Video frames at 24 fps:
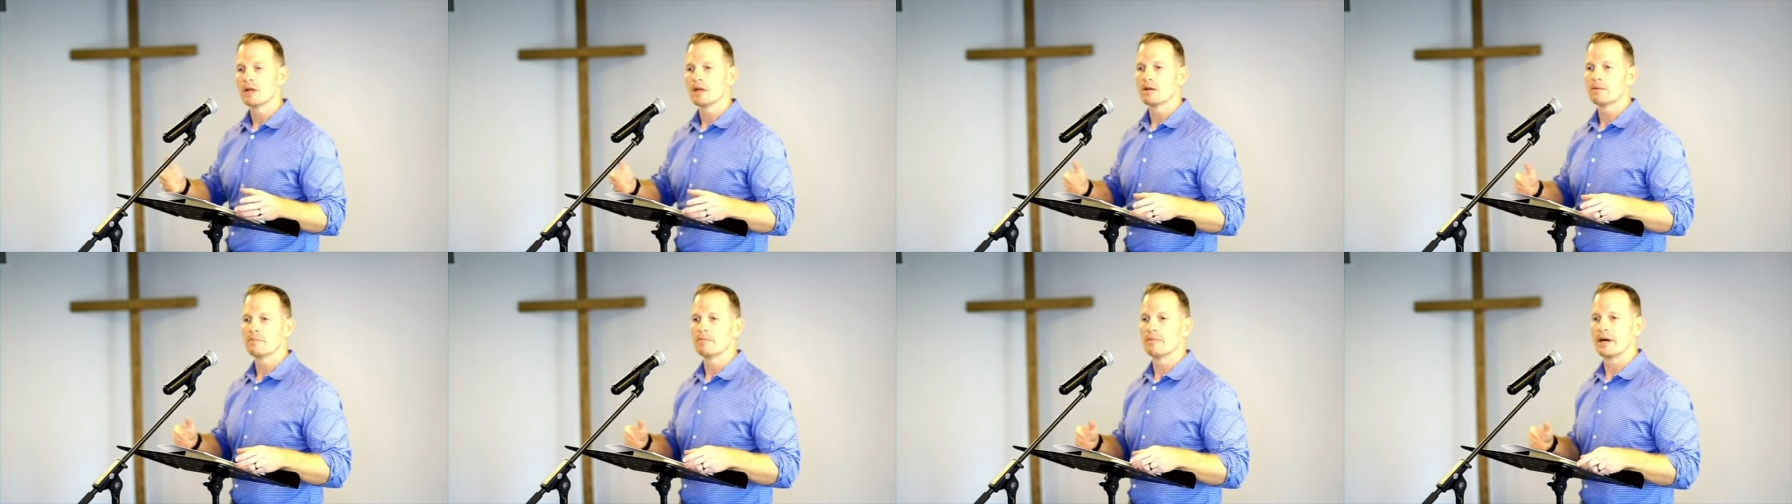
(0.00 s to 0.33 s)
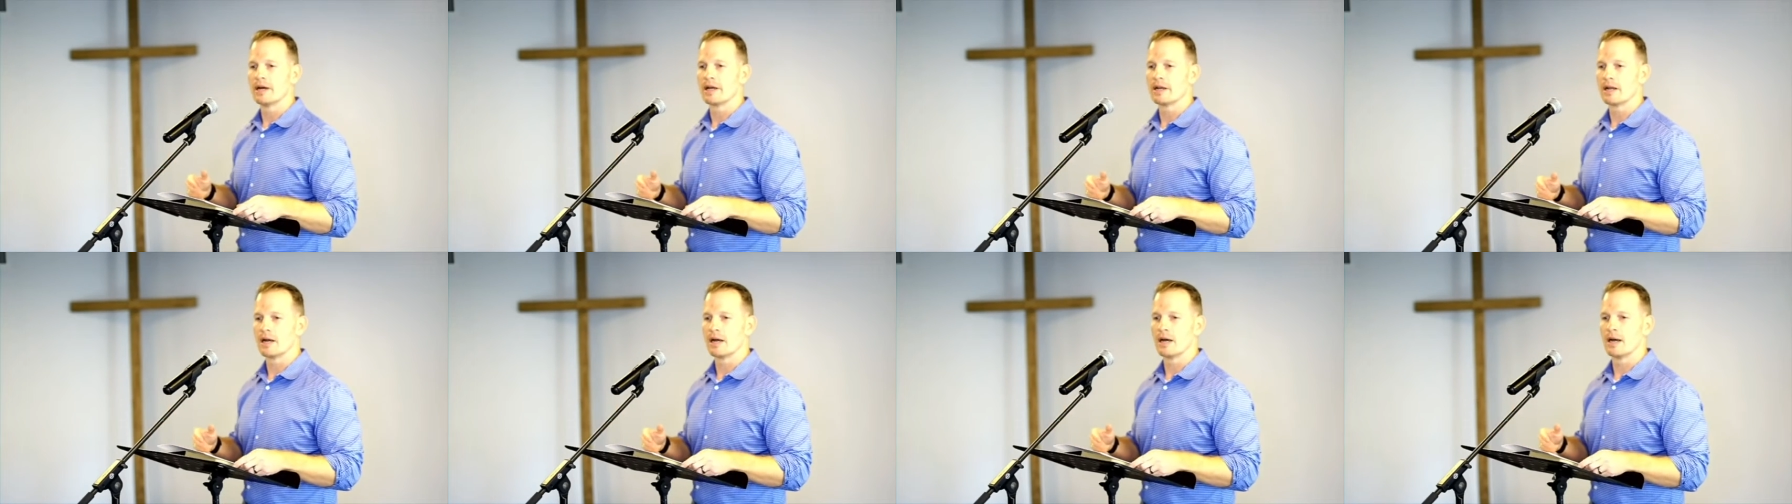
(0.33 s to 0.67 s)

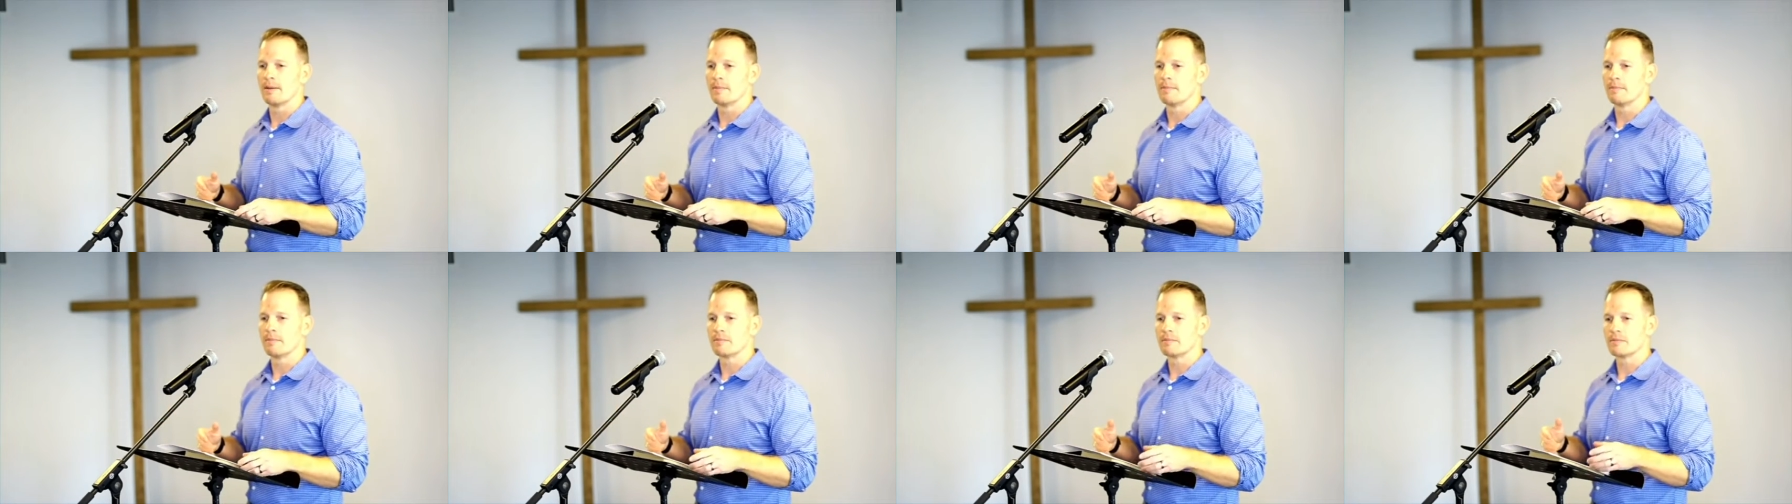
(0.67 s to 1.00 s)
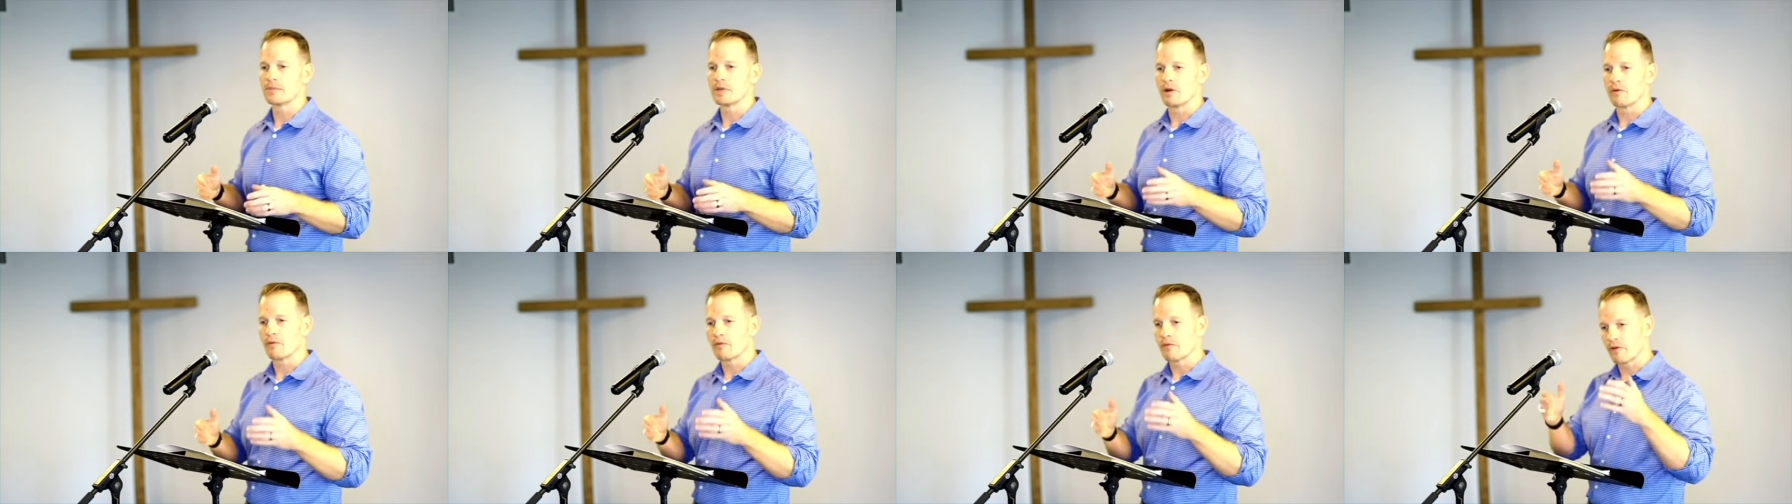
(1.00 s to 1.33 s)
but um, you
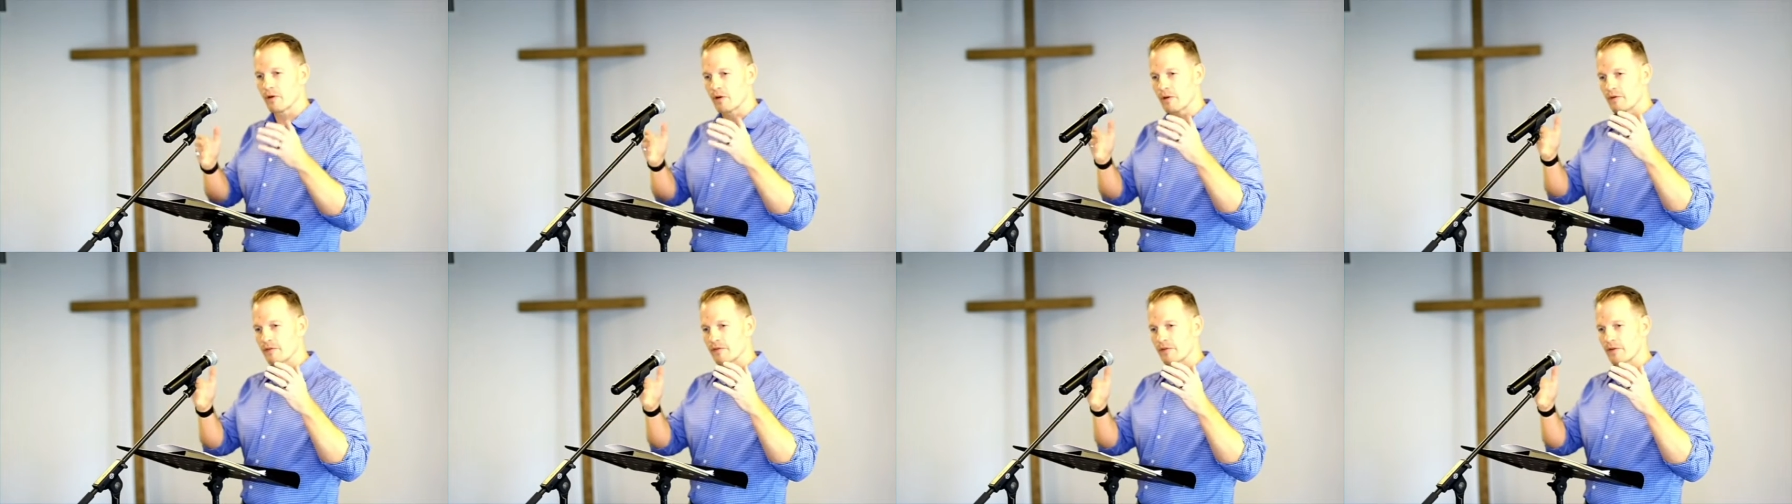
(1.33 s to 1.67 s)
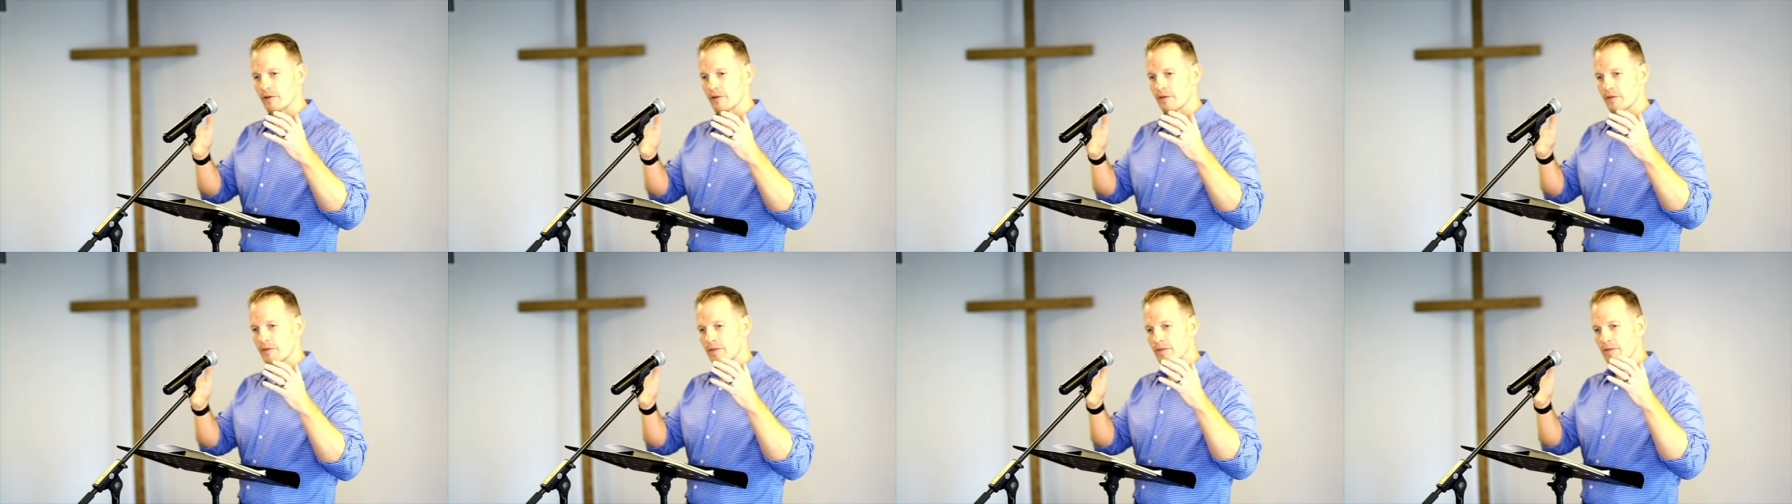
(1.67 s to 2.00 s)
know, for
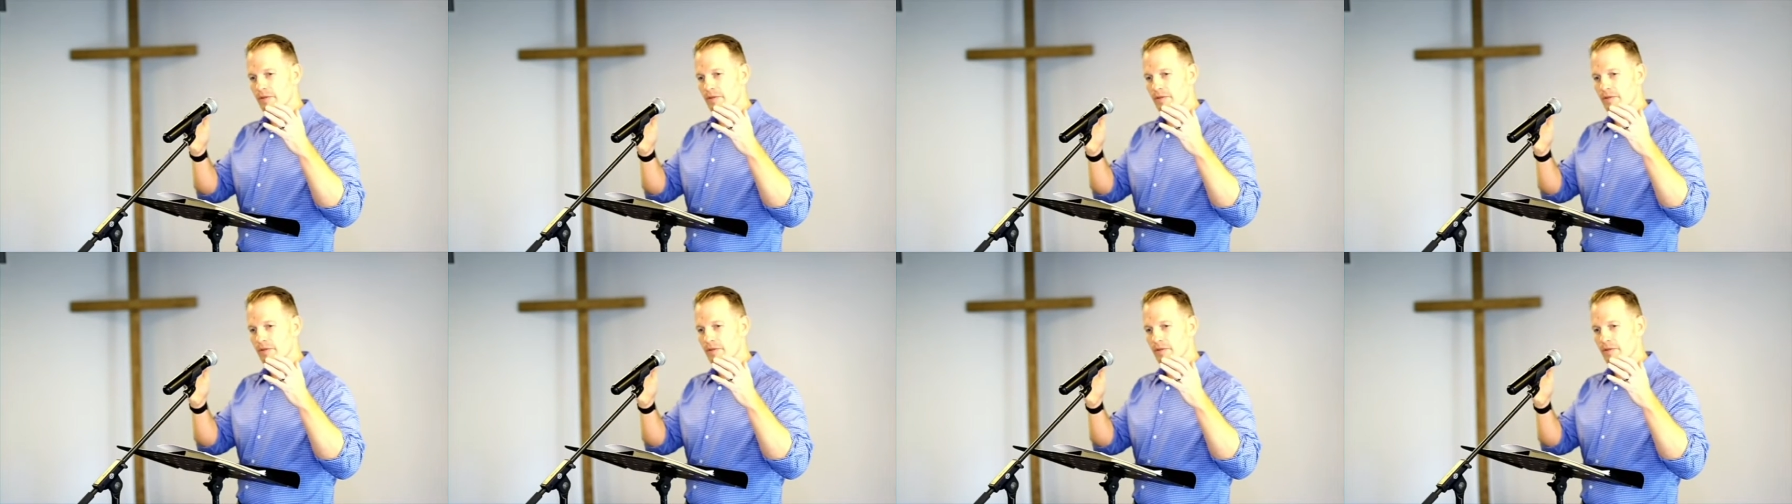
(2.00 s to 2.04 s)
for